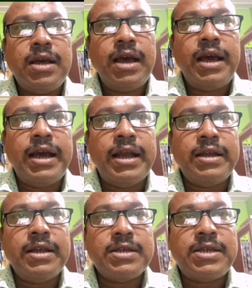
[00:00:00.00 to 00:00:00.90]

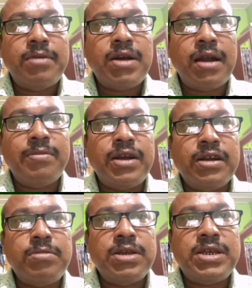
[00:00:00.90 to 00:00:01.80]
and the same carbon
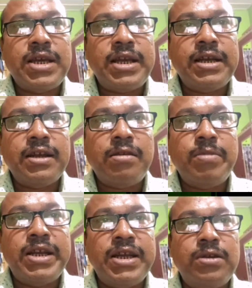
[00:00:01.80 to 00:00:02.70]
atom is sharing the
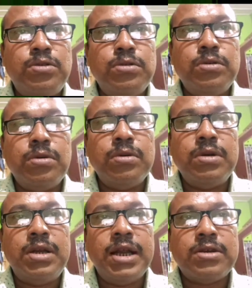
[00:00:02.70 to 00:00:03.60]
remaining 2
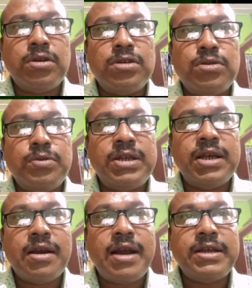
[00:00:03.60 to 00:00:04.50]
electrons with
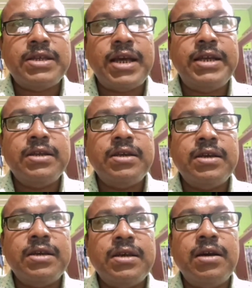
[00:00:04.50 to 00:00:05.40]
the right side
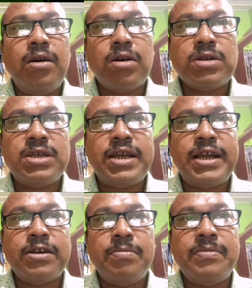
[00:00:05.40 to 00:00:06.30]
oxygen
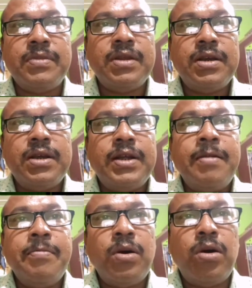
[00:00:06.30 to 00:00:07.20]
atom.
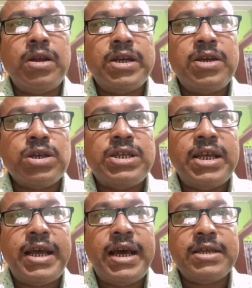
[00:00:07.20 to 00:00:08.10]
Already
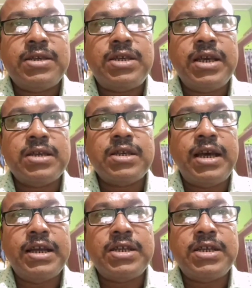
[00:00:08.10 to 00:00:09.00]
oxygen has 6
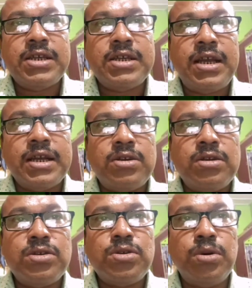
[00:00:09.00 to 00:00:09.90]
and 6
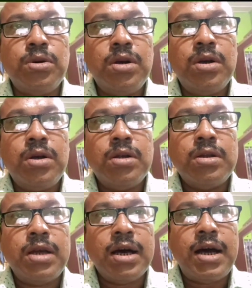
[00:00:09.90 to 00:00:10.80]
electrons, so
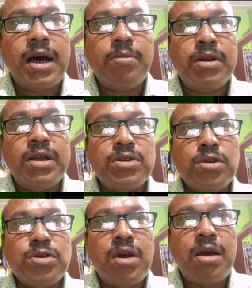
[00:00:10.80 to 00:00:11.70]
the carbon is
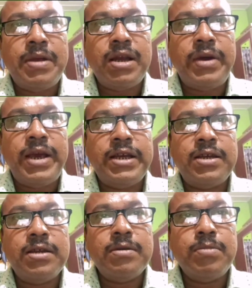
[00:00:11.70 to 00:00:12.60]
also having now 8,
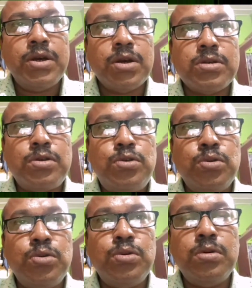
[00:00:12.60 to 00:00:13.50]
because
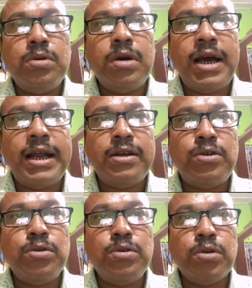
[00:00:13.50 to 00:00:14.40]
2 and
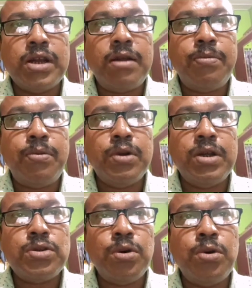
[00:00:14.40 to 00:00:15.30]
2 total 4
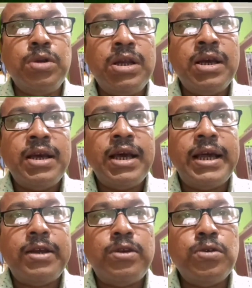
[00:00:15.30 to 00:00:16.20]
its own,
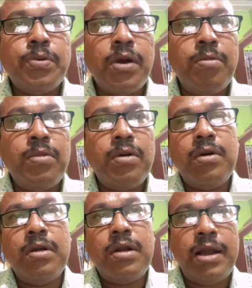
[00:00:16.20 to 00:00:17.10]
and 2 from
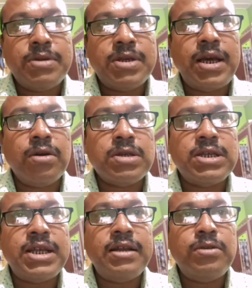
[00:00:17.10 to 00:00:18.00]
left side
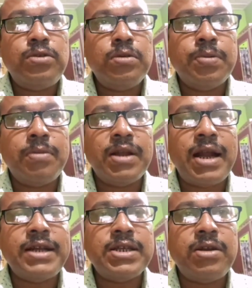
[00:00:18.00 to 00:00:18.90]
oxygen, 2 from the right side